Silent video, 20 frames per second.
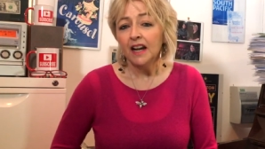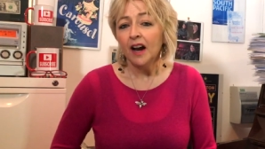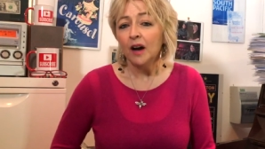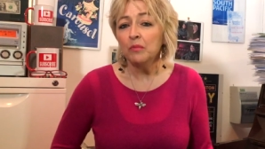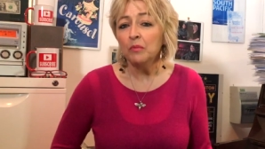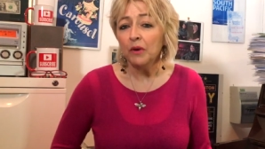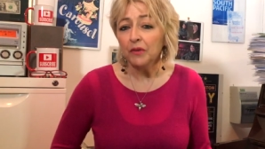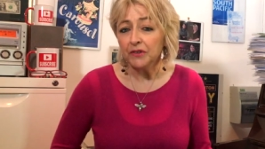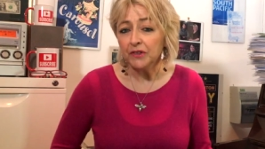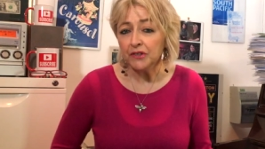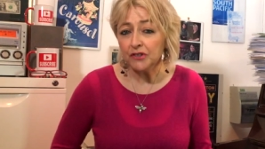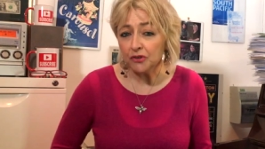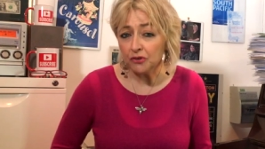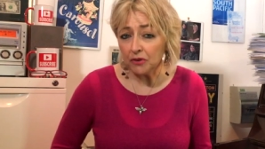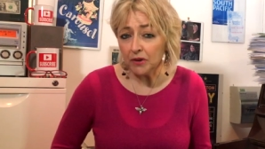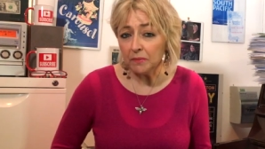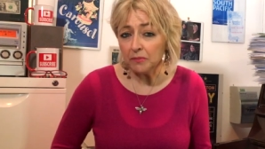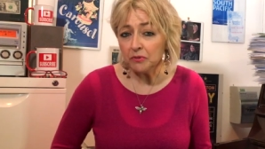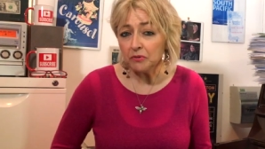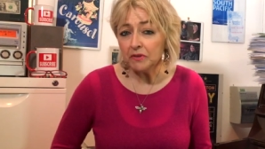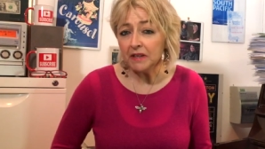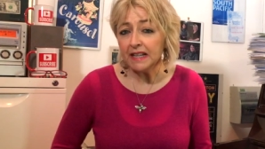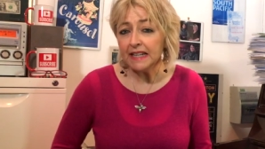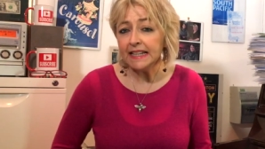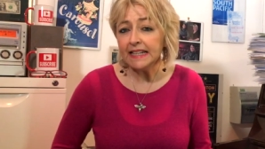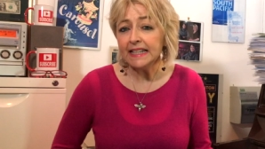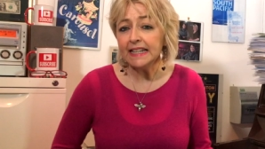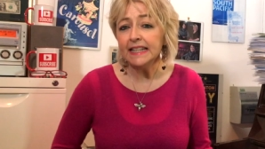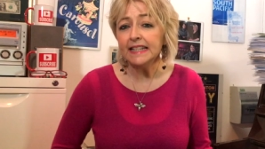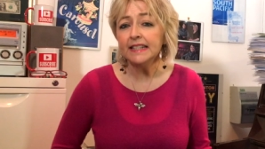And what the script really
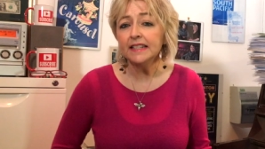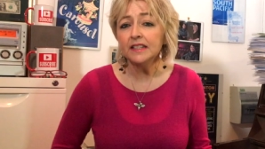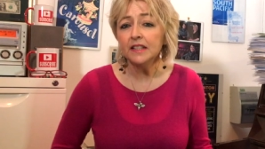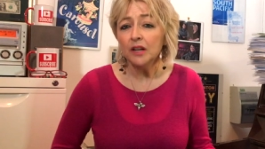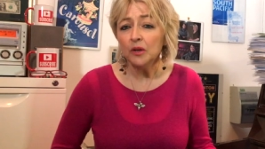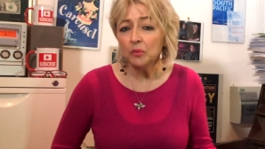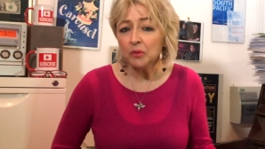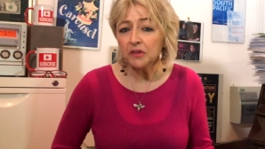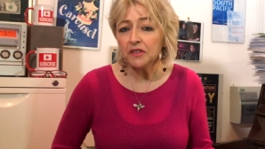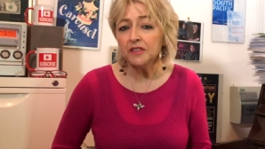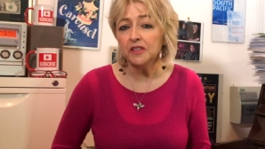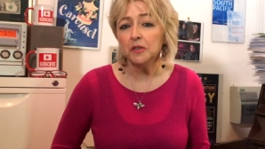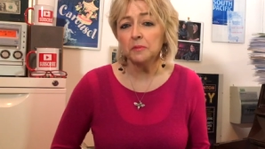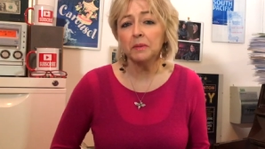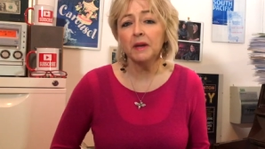needed wasn't to